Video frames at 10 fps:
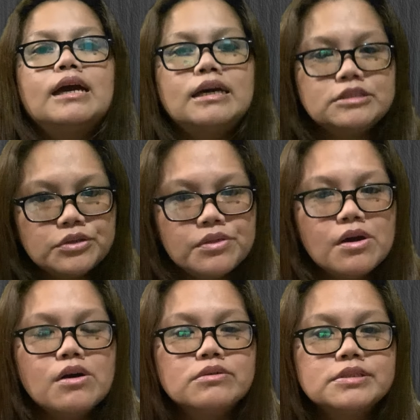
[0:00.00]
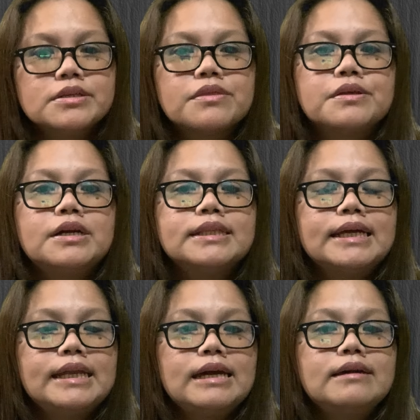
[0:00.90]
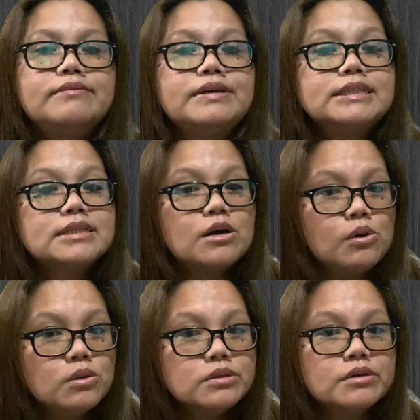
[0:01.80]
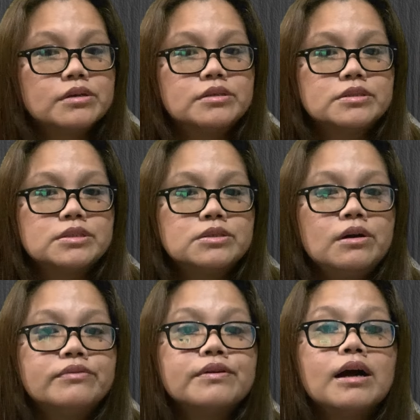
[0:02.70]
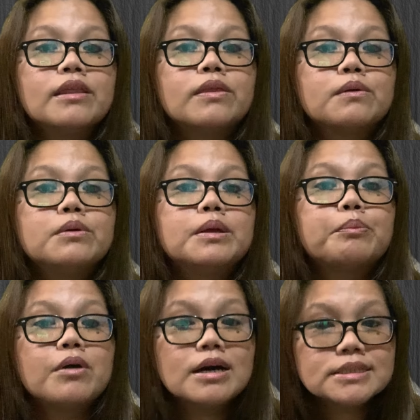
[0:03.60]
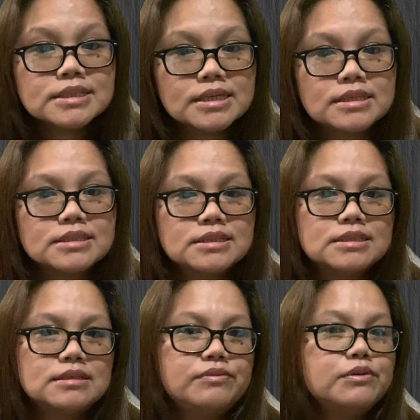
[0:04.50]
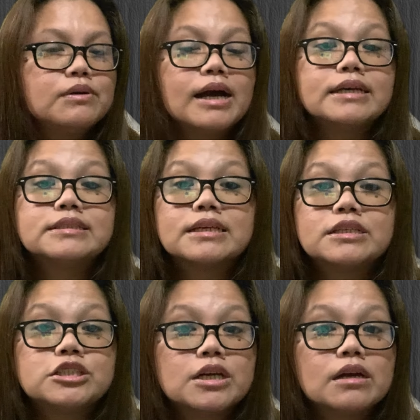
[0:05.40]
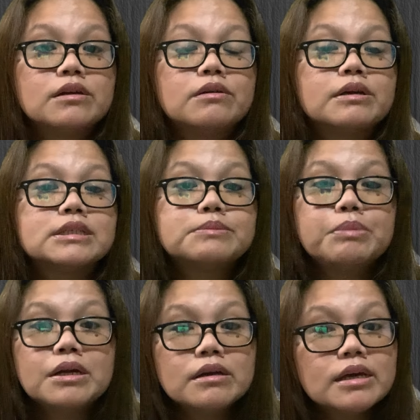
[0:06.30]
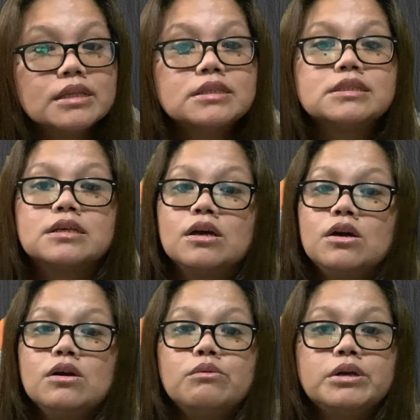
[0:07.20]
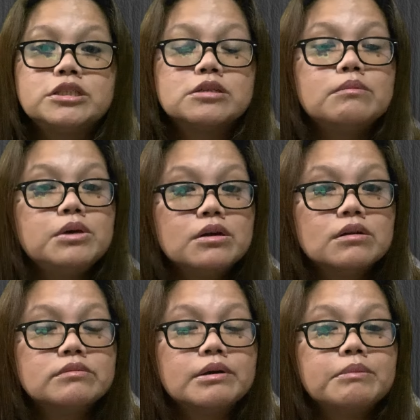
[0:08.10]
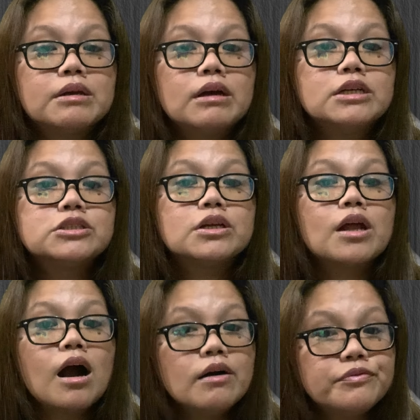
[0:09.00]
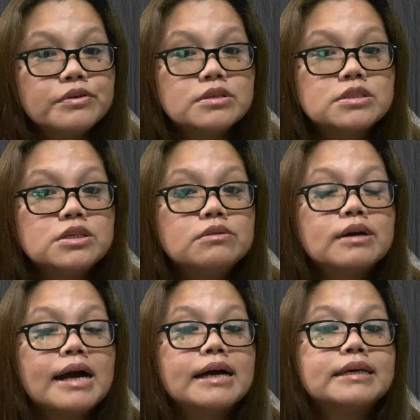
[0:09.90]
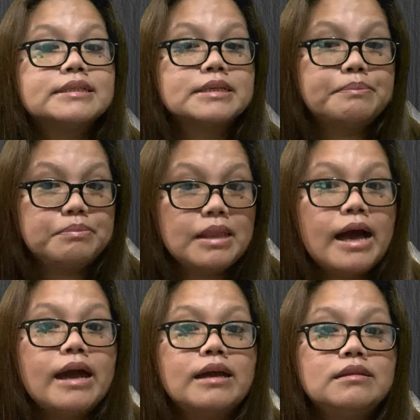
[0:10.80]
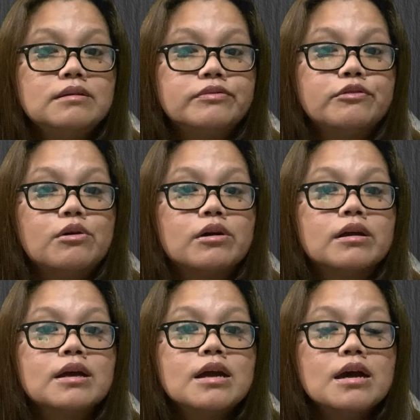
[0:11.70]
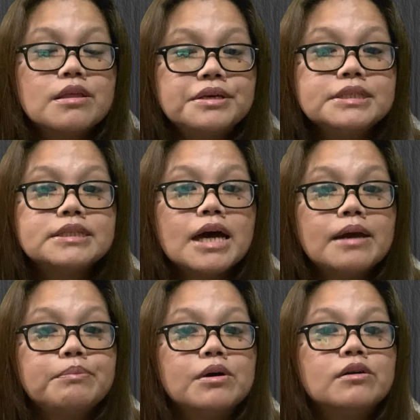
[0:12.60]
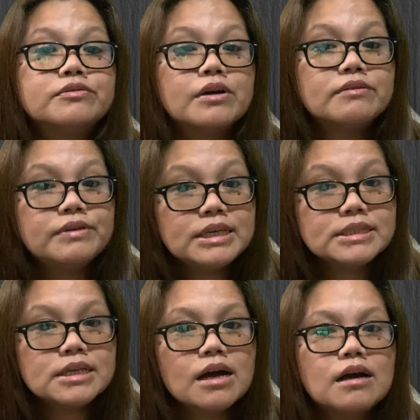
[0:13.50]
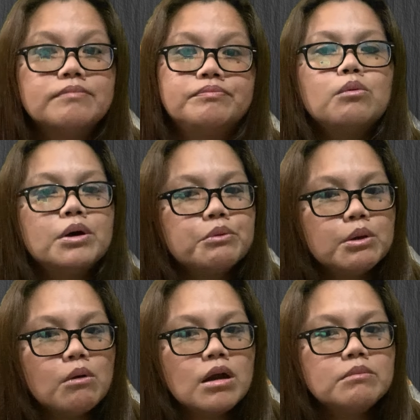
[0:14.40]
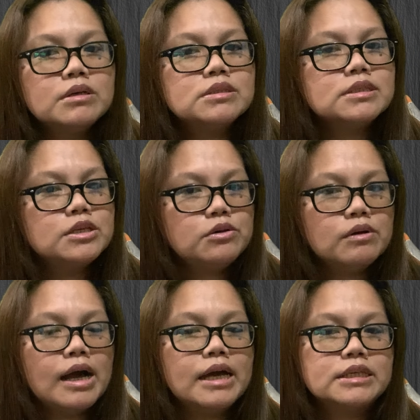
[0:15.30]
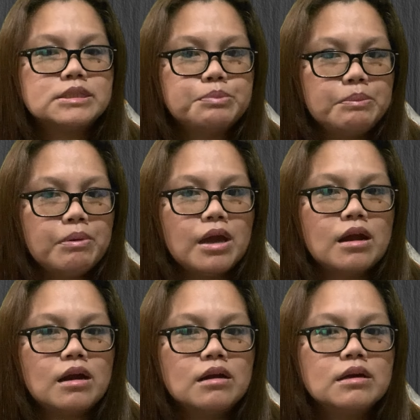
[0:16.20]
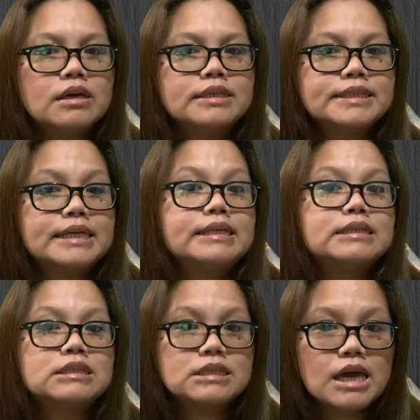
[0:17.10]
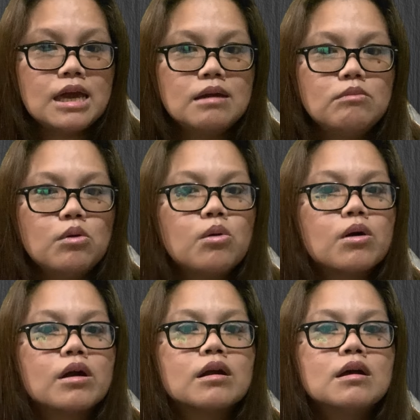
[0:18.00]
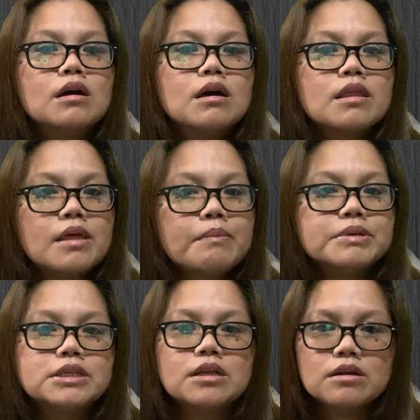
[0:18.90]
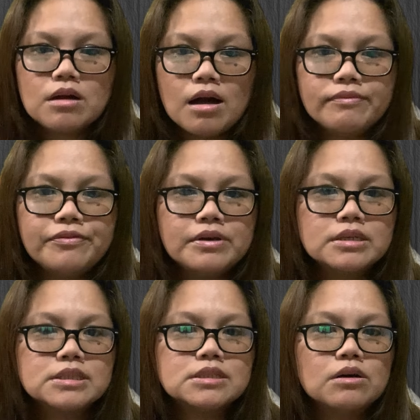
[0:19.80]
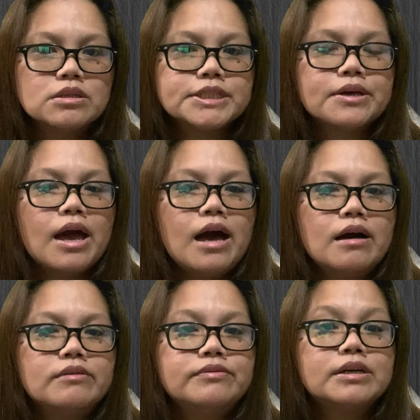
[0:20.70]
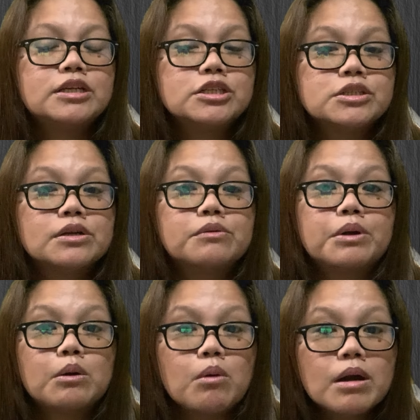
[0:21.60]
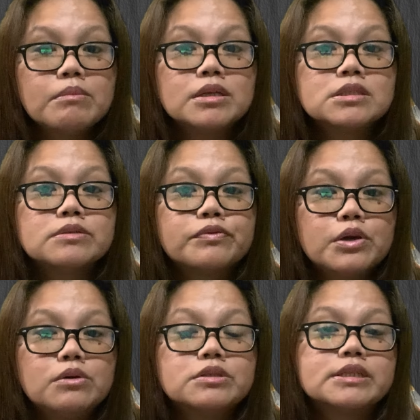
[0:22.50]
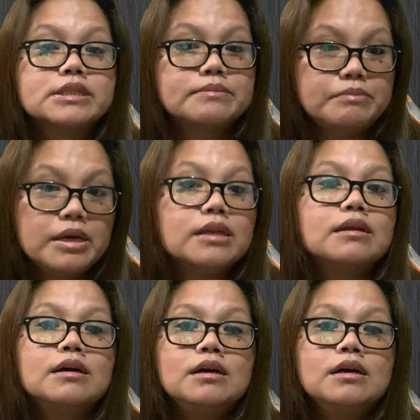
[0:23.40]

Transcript: And to those 13A visa holders who have gone through the process, if you guys can share your experience, which Bureau of Immigration office you guys applied for this type of visa, what requirements did you guys prepare? Is it the same, or that particular office also have additional requirements for you to submit?